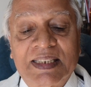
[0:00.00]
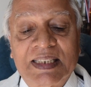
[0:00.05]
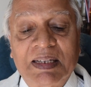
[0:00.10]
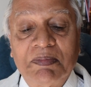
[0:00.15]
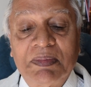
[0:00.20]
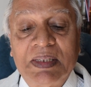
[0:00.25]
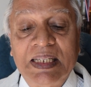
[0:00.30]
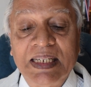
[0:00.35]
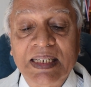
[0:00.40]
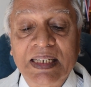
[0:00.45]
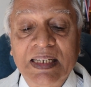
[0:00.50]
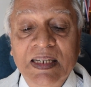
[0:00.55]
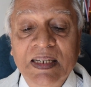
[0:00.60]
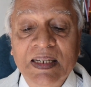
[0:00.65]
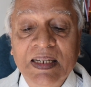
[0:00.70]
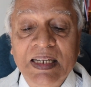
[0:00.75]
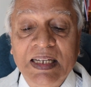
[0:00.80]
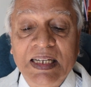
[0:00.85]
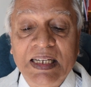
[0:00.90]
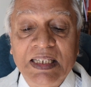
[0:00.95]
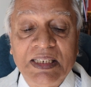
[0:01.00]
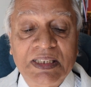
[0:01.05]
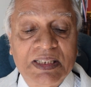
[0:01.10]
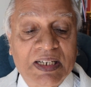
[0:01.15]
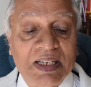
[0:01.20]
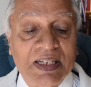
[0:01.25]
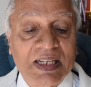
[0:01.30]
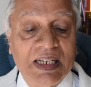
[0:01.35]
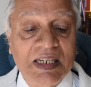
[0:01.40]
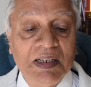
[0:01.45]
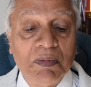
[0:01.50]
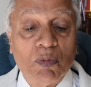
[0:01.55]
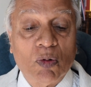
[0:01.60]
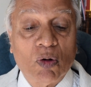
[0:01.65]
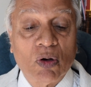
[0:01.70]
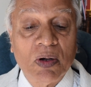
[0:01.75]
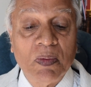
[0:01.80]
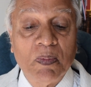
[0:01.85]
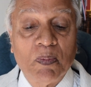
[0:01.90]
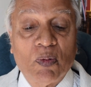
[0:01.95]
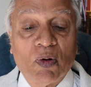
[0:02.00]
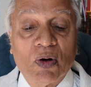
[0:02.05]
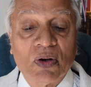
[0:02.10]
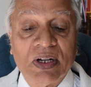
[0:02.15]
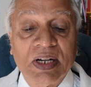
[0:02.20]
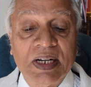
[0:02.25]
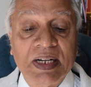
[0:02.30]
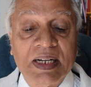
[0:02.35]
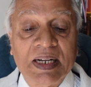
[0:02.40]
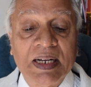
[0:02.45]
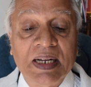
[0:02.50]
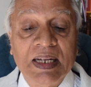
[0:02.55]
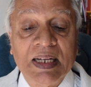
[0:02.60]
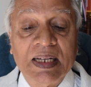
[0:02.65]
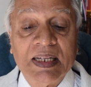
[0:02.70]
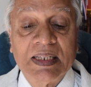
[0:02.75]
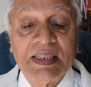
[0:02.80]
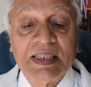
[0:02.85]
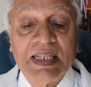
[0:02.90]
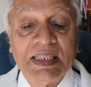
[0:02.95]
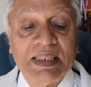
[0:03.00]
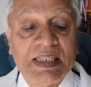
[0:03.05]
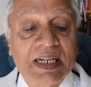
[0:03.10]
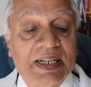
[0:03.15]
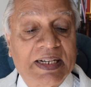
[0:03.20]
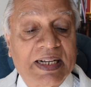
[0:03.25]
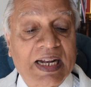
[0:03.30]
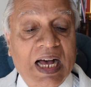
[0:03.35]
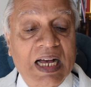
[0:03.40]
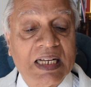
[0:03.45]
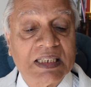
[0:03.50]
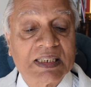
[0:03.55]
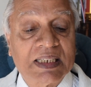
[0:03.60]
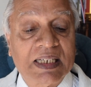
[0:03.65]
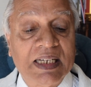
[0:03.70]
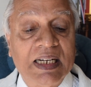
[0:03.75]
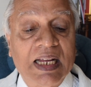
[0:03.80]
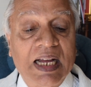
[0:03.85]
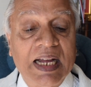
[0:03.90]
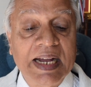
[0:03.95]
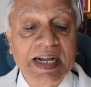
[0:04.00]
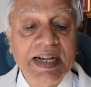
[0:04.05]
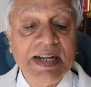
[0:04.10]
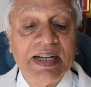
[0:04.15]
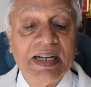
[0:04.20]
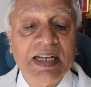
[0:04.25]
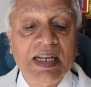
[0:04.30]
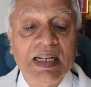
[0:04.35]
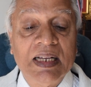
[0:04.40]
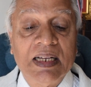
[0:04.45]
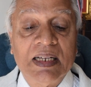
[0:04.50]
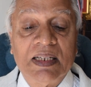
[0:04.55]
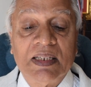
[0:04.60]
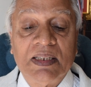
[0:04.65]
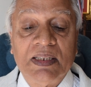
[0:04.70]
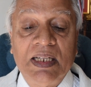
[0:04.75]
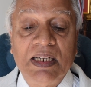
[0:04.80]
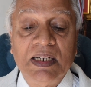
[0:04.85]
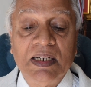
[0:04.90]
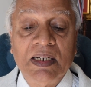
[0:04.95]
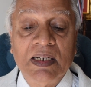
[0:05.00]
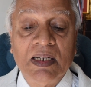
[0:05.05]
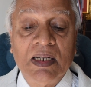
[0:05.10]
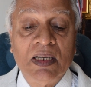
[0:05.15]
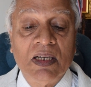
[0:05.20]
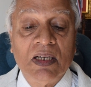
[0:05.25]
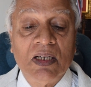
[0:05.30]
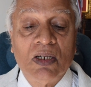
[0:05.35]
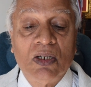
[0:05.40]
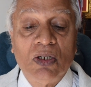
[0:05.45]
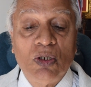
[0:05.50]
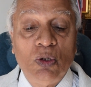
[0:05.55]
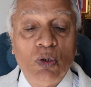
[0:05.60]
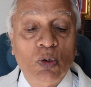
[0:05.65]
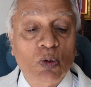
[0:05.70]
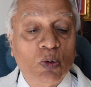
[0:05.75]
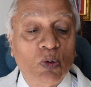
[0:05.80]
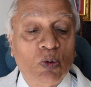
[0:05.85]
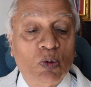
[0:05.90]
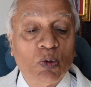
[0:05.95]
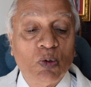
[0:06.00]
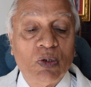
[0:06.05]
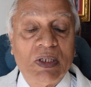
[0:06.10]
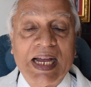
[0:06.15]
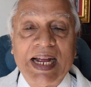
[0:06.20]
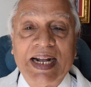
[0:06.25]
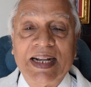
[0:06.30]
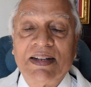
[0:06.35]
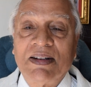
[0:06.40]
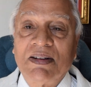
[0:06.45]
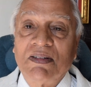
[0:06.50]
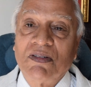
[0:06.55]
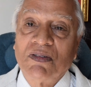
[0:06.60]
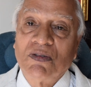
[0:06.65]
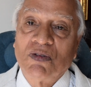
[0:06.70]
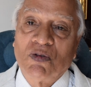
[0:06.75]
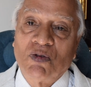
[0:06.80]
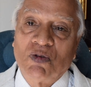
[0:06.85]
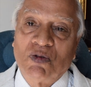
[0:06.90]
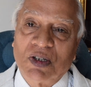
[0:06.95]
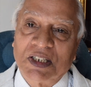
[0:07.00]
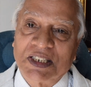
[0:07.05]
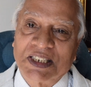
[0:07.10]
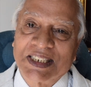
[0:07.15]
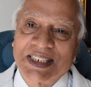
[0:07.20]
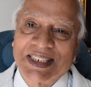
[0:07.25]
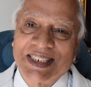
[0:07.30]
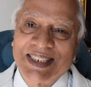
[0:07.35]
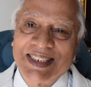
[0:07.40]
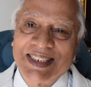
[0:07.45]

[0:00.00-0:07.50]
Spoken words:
something is really more important than the task in hand, then you do that first.